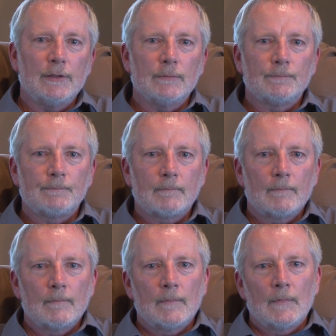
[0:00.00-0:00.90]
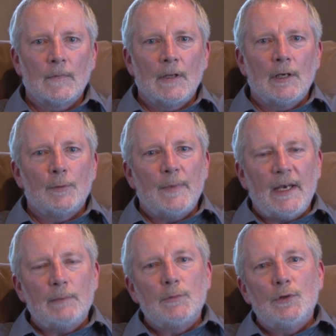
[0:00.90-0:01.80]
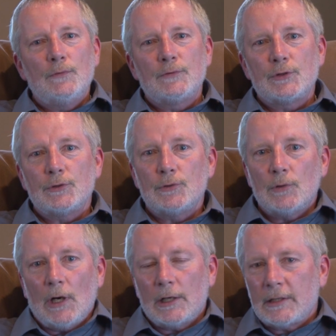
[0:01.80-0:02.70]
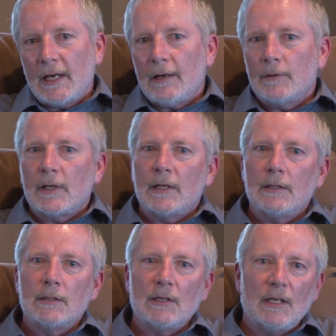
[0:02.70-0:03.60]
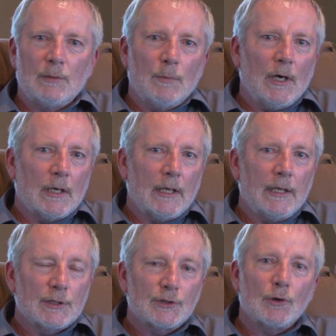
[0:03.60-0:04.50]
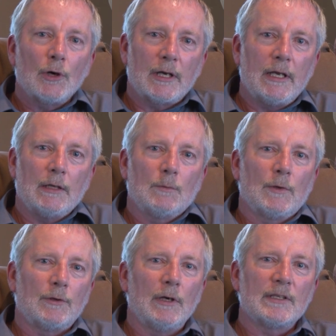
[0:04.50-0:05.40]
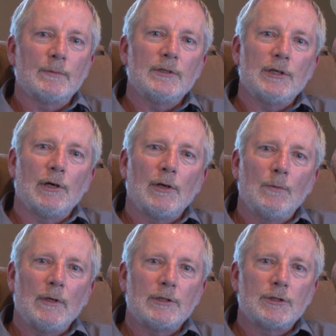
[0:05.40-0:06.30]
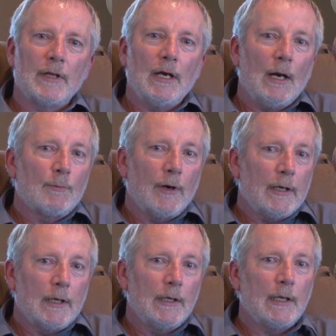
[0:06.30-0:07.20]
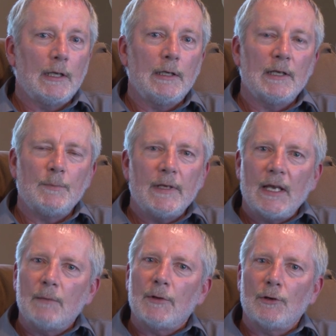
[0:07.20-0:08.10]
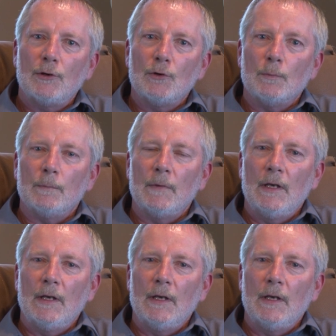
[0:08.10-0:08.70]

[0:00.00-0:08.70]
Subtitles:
you. Pam moved to our town and bought a historic inn with her husband Jerry, which they operated, and it became their home.